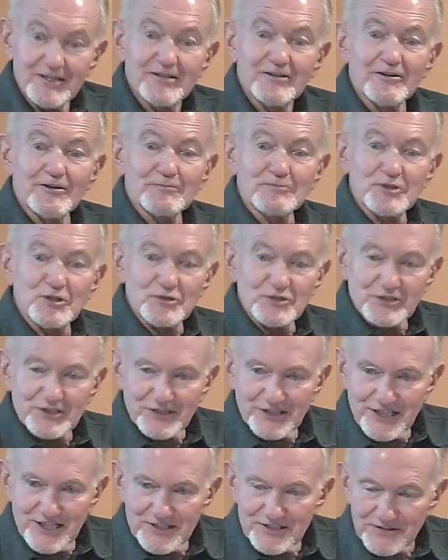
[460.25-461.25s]
or approach
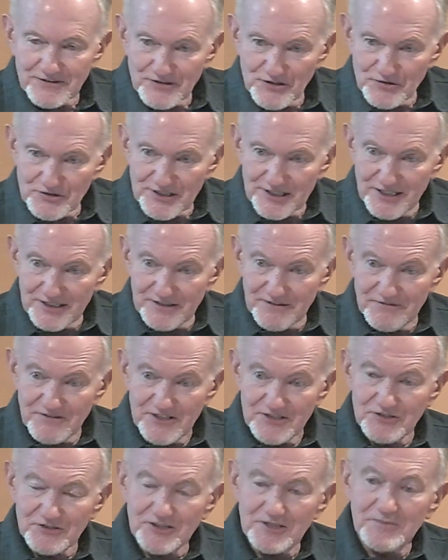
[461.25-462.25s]
each of those
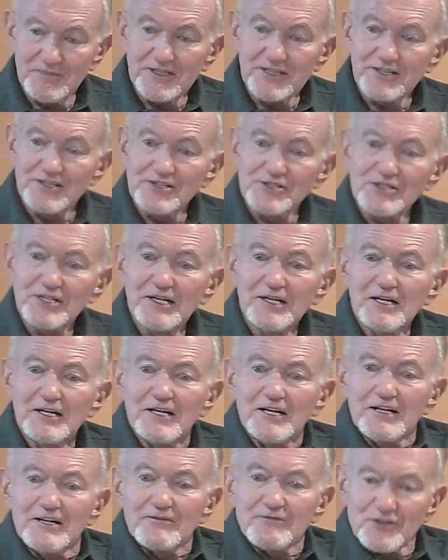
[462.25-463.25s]
individually, because
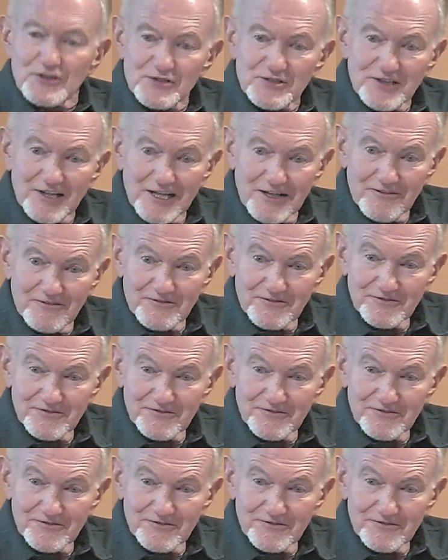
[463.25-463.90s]
first off,